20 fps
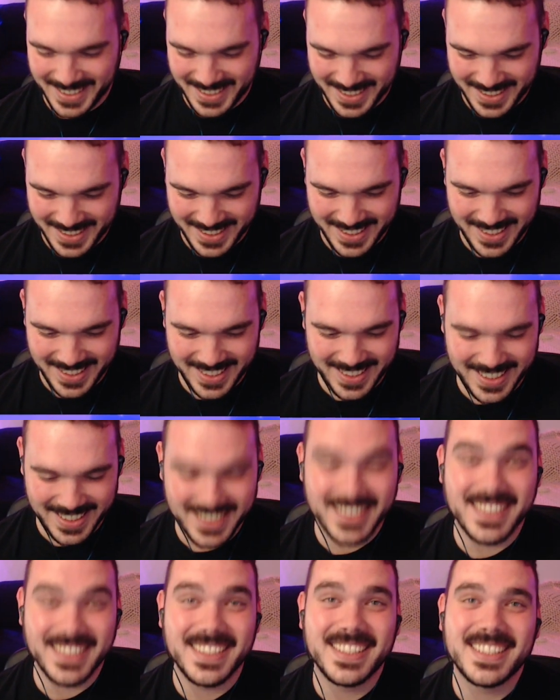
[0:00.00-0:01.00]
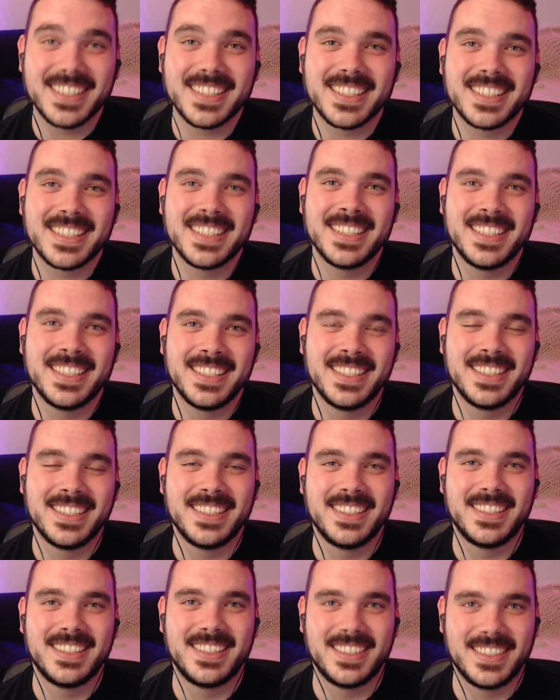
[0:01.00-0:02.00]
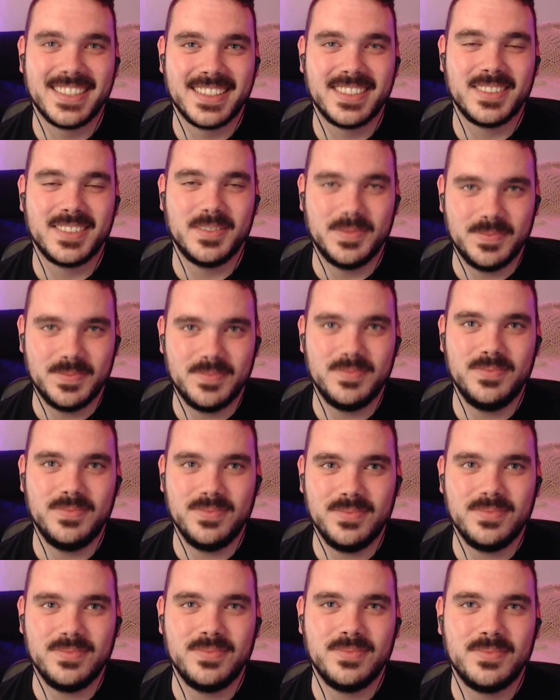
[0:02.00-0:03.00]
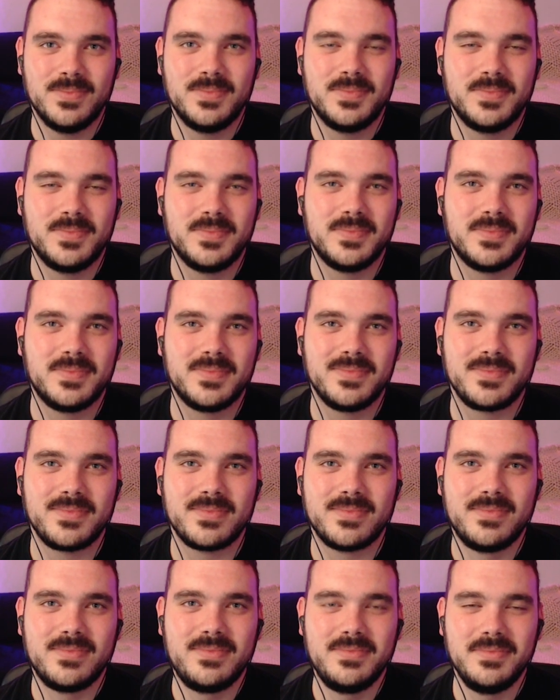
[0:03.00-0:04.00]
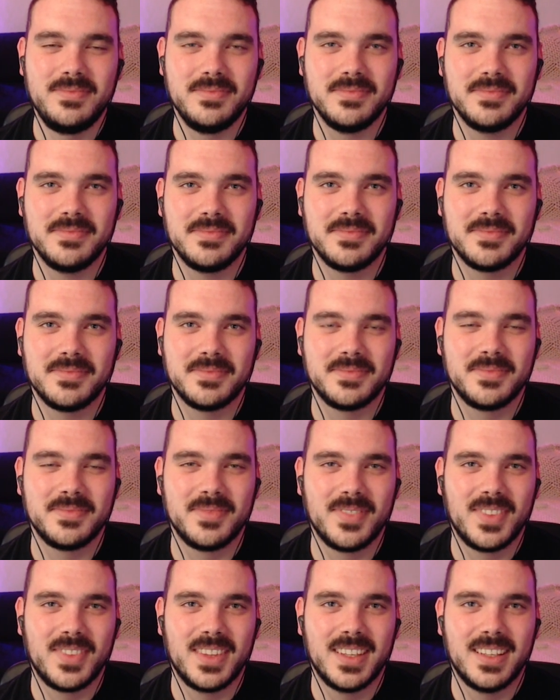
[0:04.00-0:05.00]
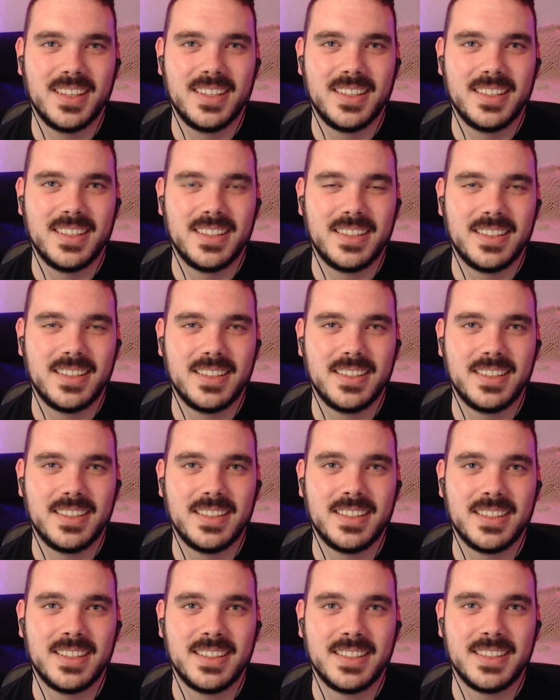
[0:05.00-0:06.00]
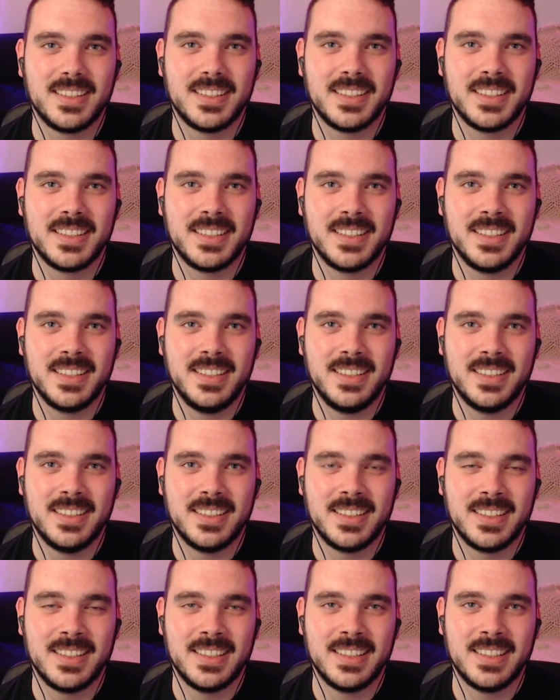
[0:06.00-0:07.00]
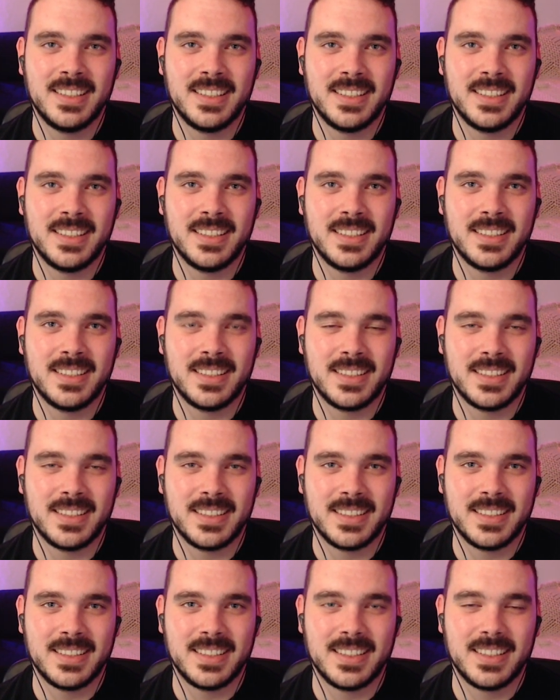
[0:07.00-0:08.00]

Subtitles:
This person isn't speaking.